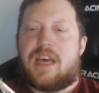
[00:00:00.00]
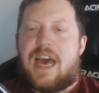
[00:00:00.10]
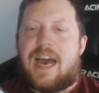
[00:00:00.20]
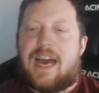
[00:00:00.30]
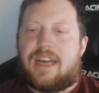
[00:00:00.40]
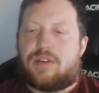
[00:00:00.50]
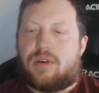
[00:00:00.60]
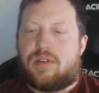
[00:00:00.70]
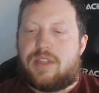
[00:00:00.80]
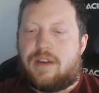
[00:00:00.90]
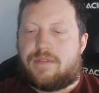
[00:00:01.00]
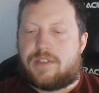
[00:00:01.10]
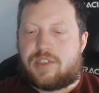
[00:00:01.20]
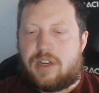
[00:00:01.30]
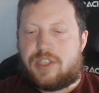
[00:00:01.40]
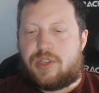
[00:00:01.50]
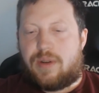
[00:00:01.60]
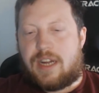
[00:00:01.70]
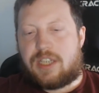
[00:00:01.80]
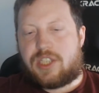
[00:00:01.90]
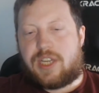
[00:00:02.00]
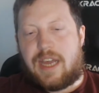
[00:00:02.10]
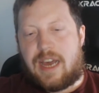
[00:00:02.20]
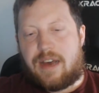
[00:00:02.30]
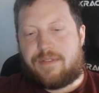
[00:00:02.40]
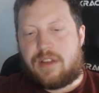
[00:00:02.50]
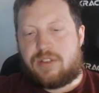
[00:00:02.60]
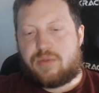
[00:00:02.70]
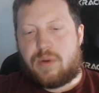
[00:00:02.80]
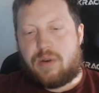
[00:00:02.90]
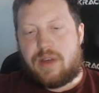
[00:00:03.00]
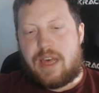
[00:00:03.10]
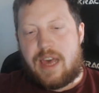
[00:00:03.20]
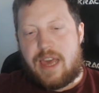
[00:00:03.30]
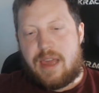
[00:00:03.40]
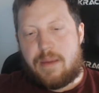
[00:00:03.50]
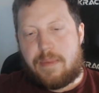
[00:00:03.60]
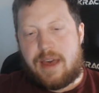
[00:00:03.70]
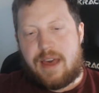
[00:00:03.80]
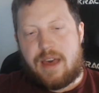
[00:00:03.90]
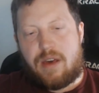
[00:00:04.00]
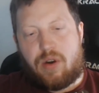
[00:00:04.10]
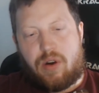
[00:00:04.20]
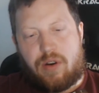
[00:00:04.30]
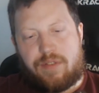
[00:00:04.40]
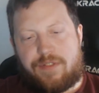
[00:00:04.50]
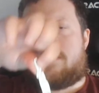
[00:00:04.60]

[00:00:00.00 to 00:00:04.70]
and on the other side you actually have as well a pair of